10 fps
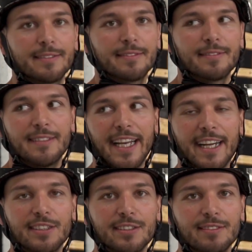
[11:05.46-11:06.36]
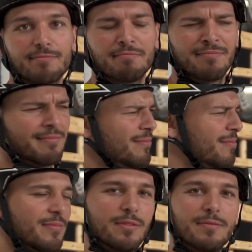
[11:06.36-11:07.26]
yep. Nicks. The
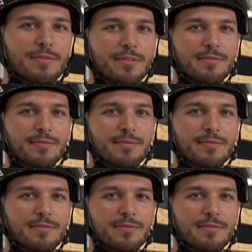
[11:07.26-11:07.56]
partnership